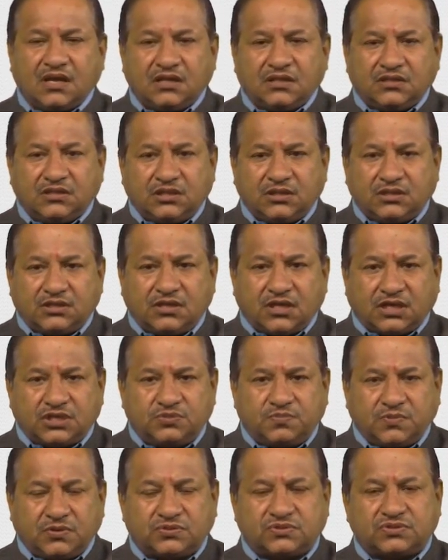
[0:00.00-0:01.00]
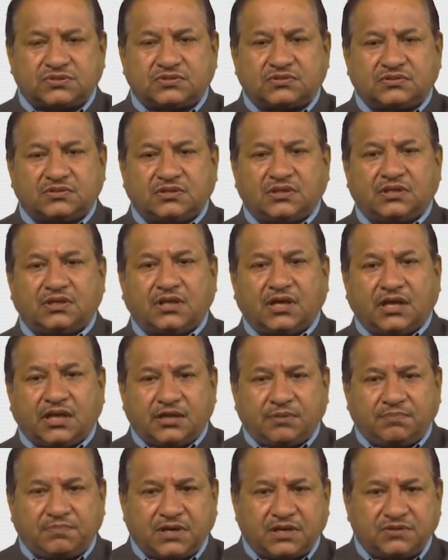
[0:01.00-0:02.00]
the textbooks,
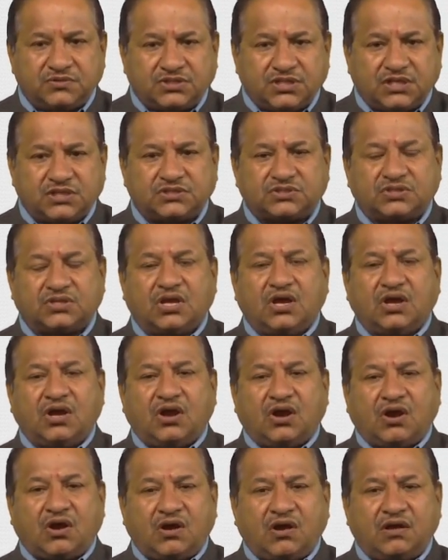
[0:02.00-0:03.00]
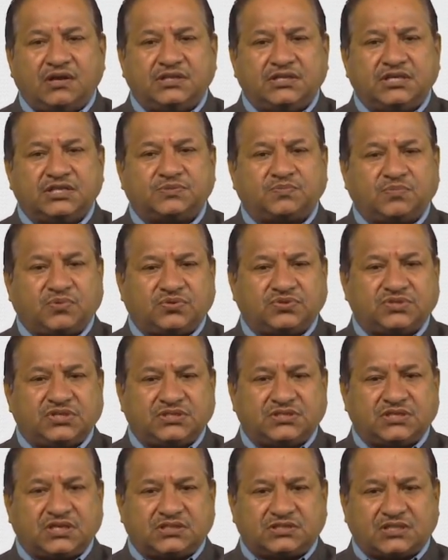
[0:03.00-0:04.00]
references, all these
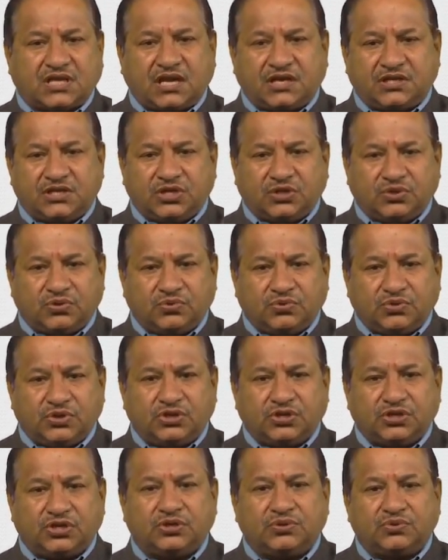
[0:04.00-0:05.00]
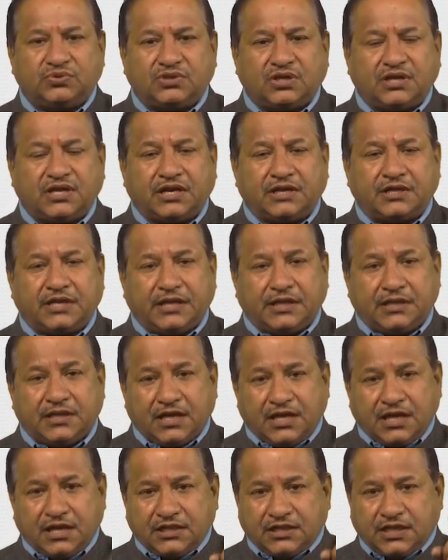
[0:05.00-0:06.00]
processes are included into the learning.
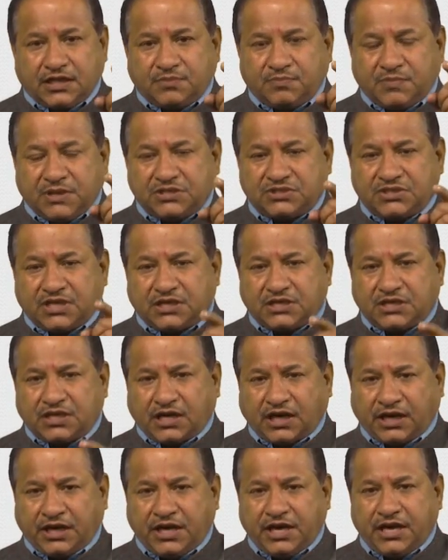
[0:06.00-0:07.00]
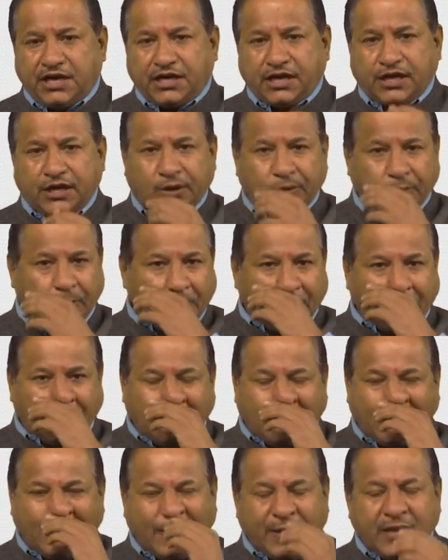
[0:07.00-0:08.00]
That means that red
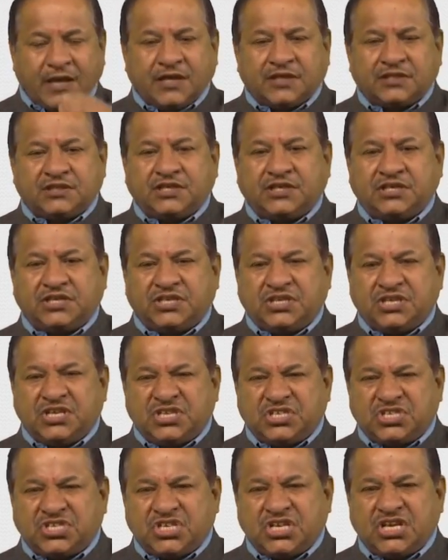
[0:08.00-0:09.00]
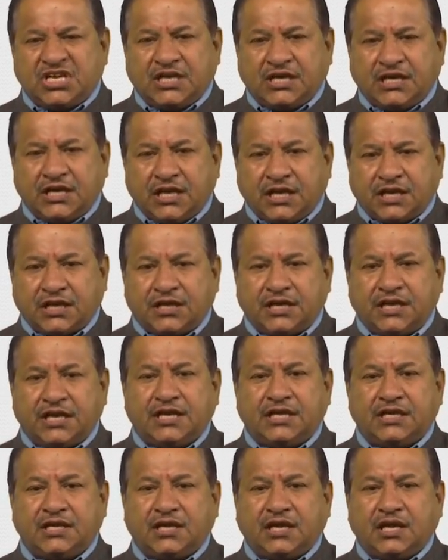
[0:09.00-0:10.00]
yellow, the teaching
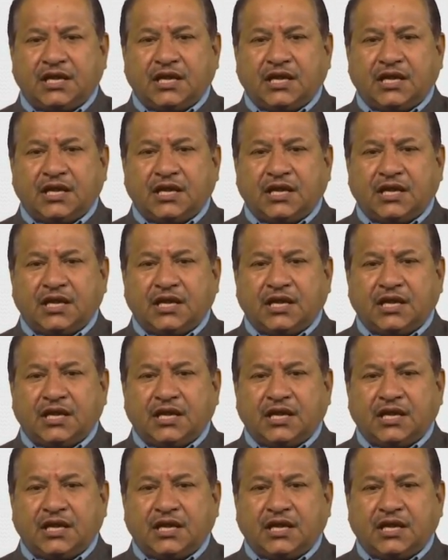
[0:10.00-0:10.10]
learning